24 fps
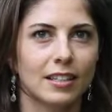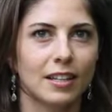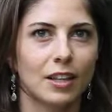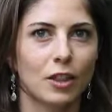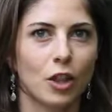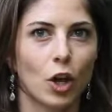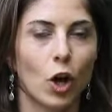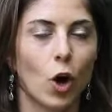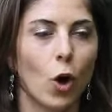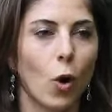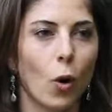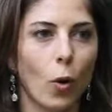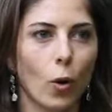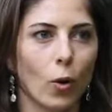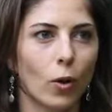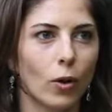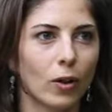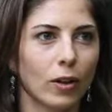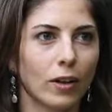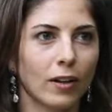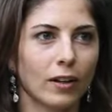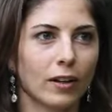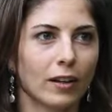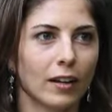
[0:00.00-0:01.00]
the
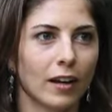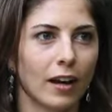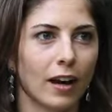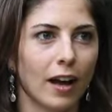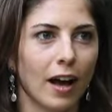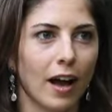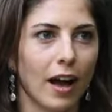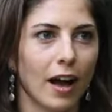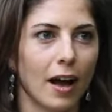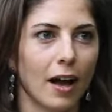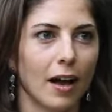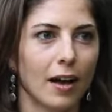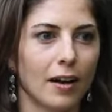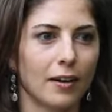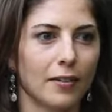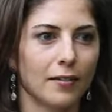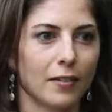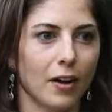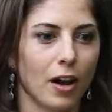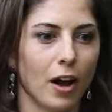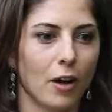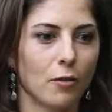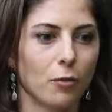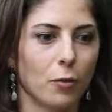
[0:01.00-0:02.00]
goal
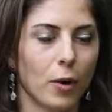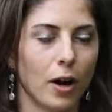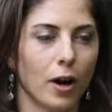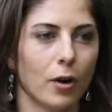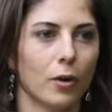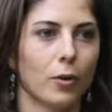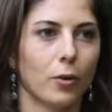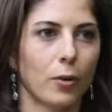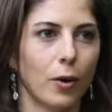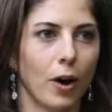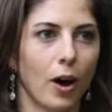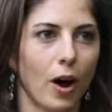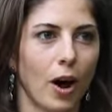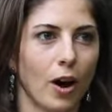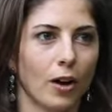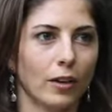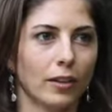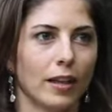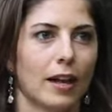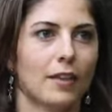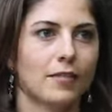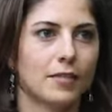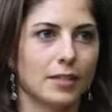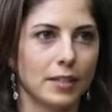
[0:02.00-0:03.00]
of where our
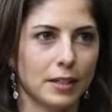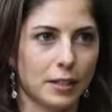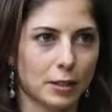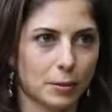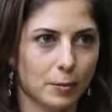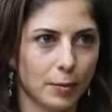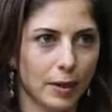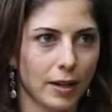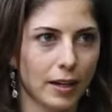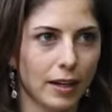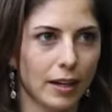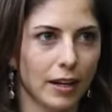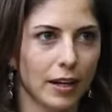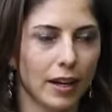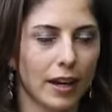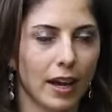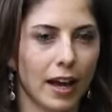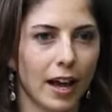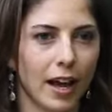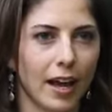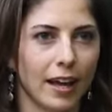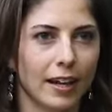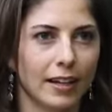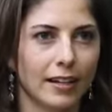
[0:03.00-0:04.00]
lives need to be.
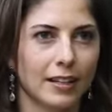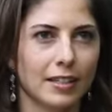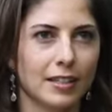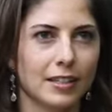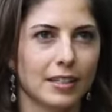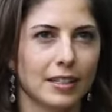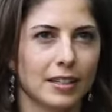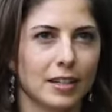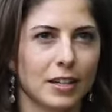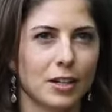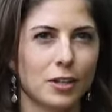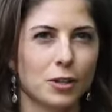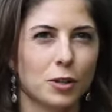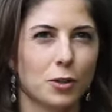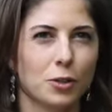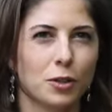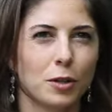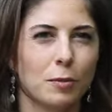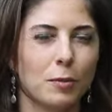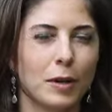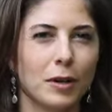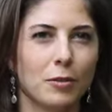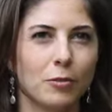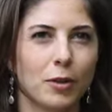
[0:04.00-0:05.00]
And so
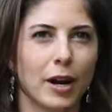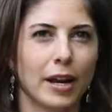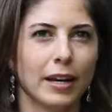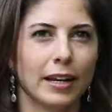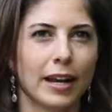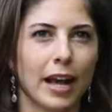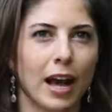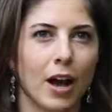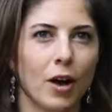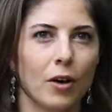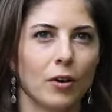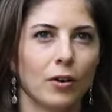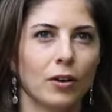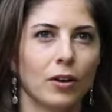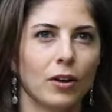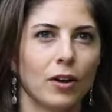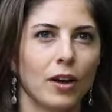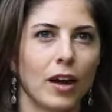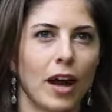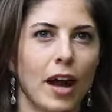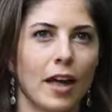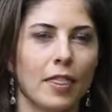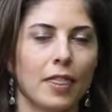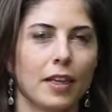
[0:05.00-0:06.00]
to me right now,
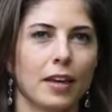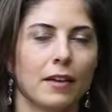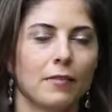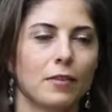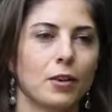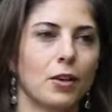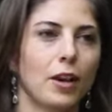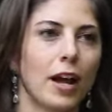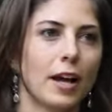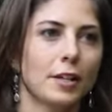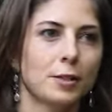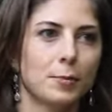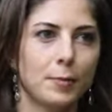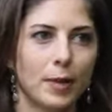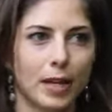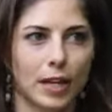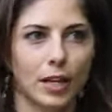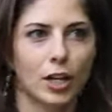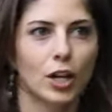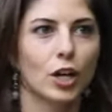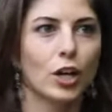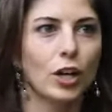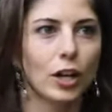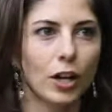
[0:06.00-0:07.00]
I think if you'd asked me
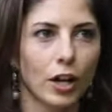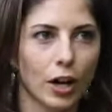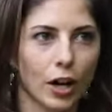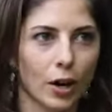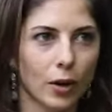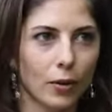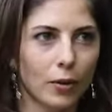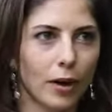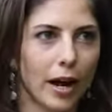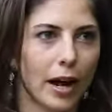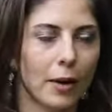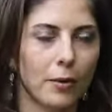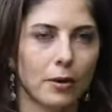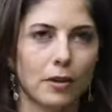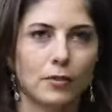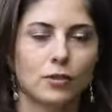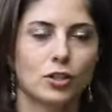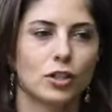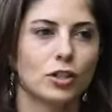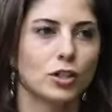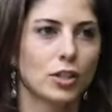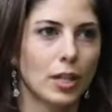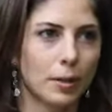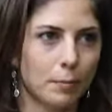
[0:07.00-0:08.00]
a year ago, I would have
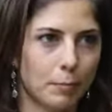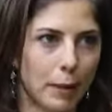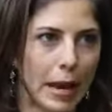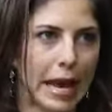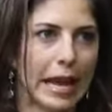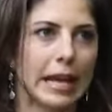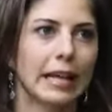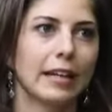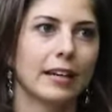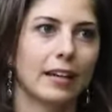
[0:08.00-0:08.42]
just said pain.